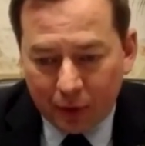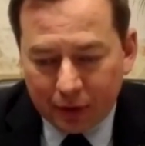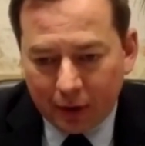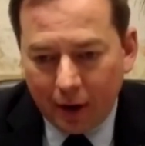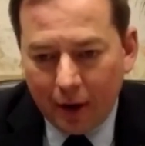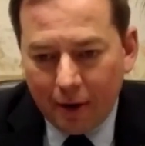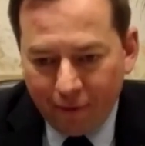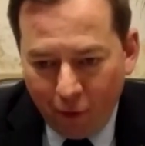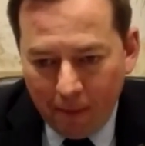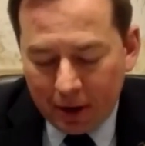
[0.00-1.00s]
with the
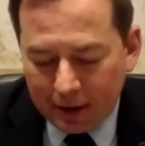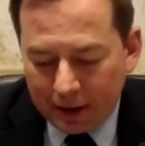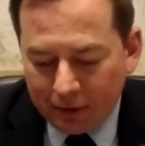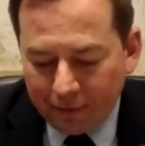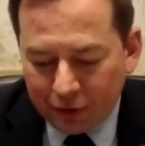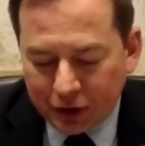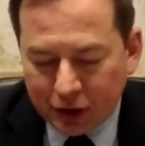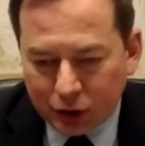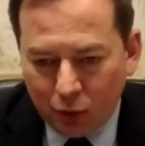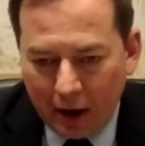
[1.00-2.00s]
4 million
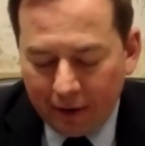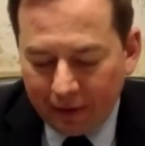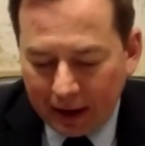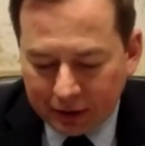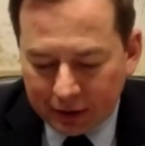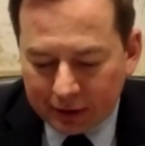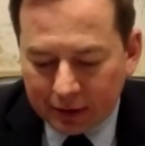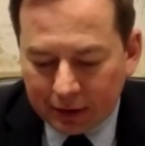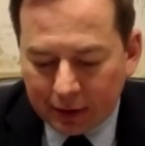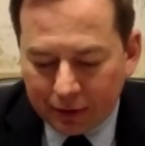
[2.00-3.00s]
refugees who have entered
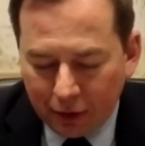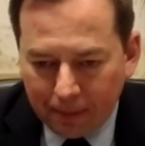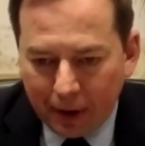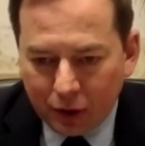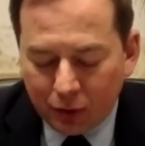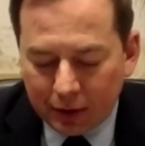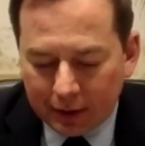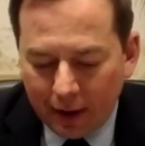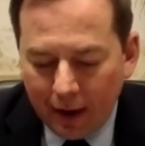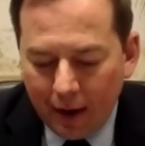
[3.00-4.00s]
the European
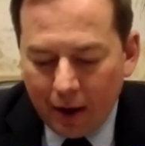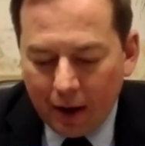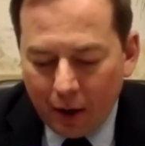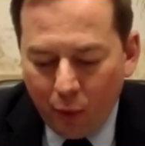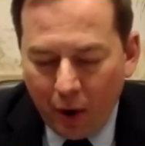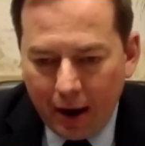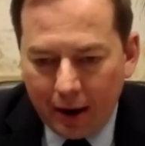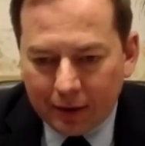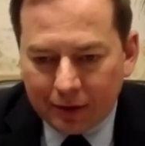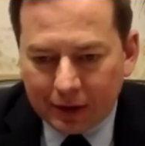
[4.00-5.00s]
Union,
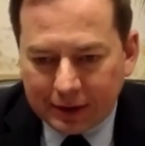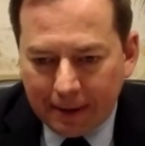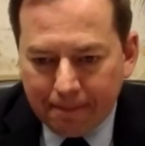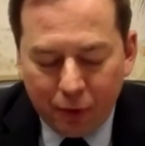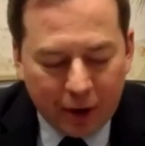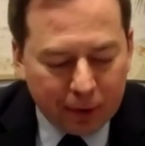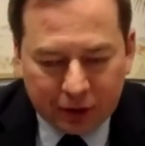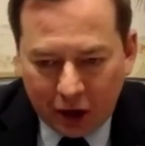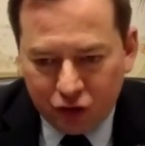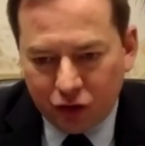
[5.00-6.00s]
where the temporary
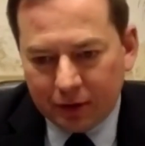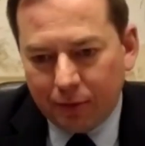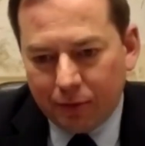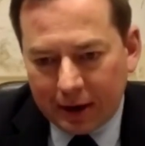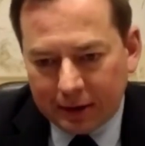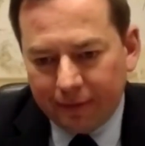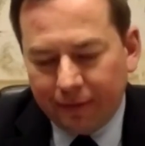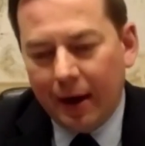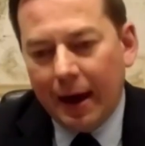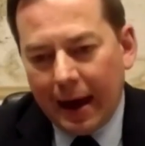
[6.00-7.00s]
protection directive
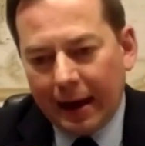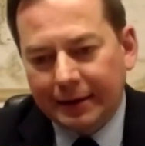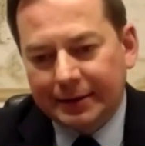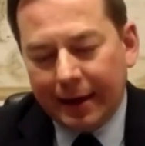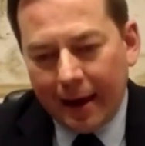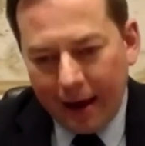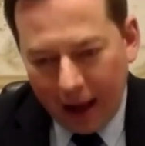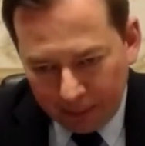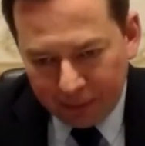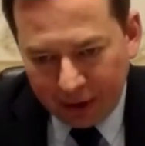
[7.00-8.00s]
has
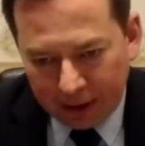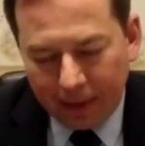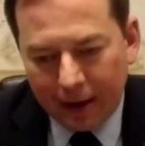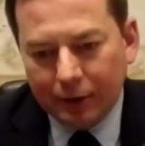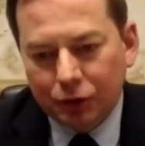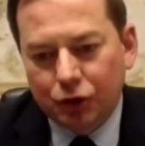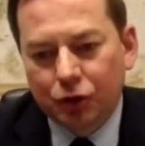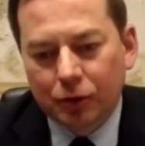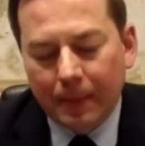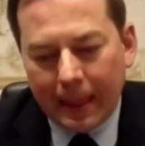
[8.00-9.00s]
helped them
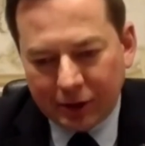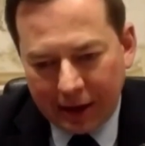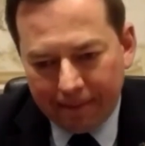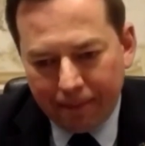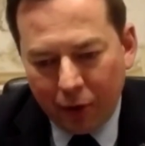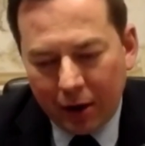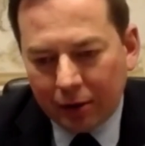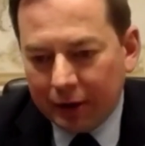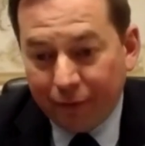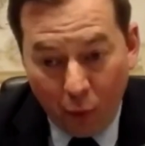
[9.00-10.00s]
to
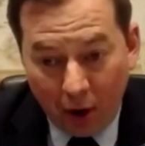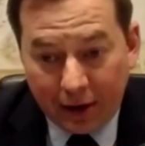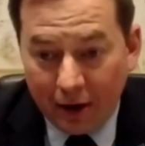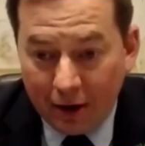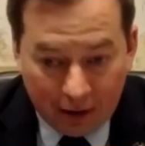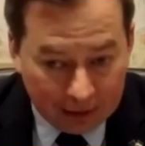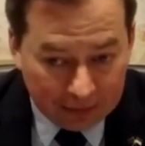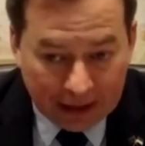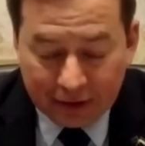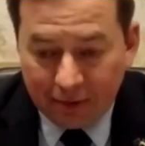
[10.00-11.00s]
temporarily for 1 year and
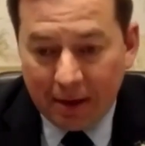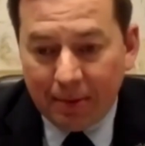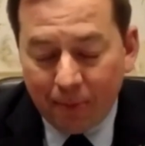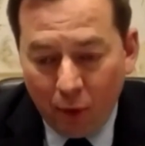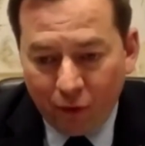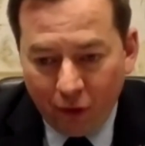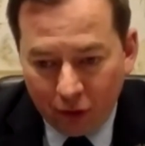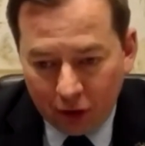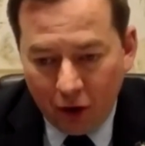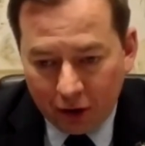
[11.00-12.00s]
later maybe more or
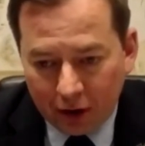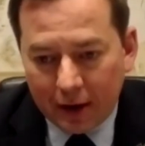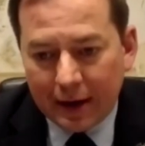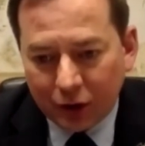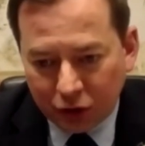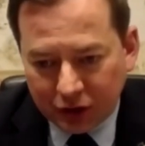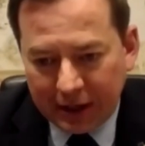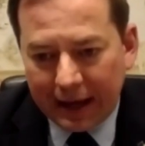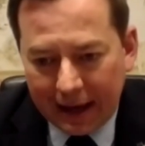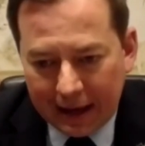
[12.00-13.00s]
longer to
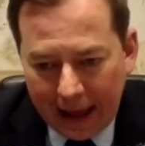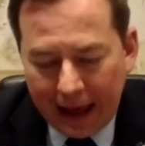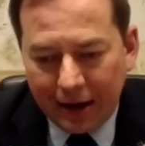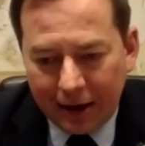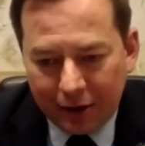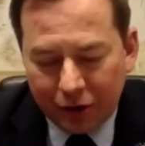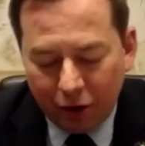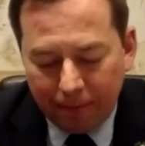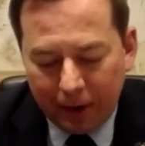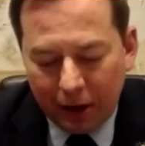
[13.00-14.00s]
stay in any
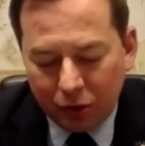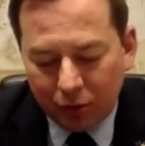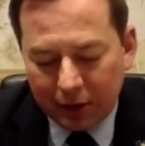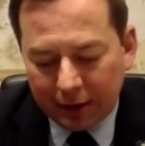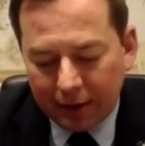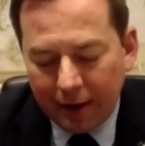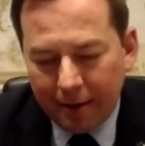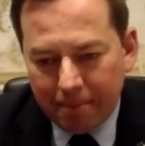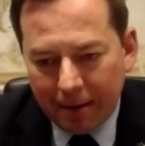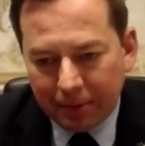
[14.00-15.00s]
European Union
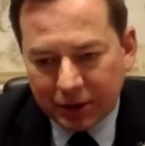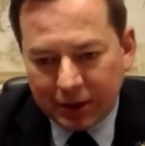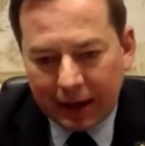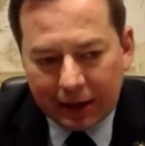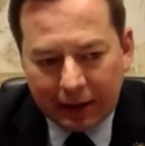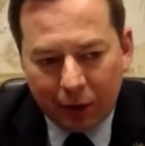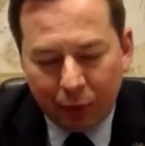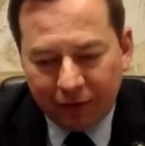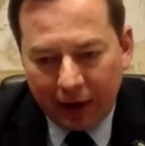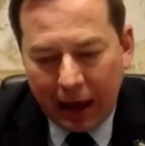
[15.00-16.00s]
member state. And
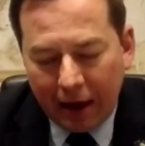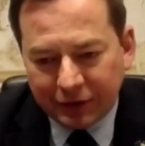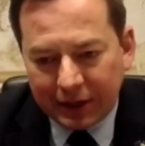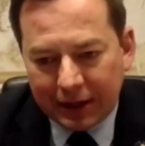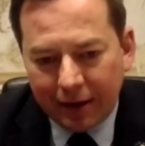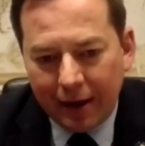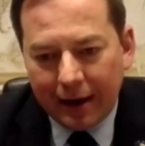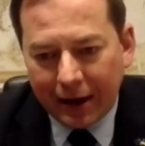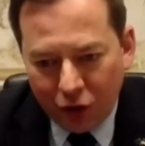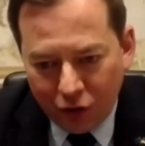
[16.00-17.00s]
we have seen
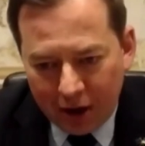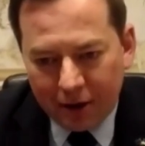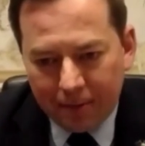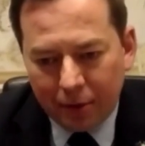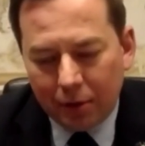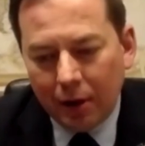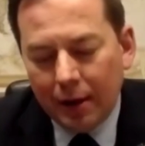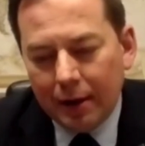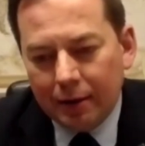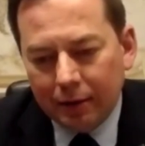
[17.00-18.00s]
incredible
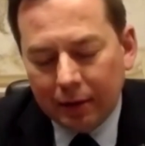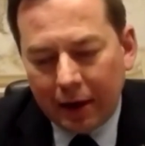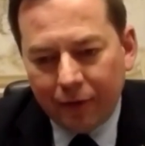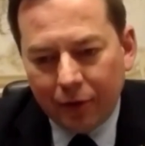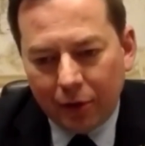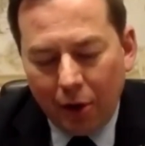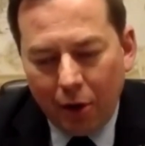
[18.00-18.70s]
level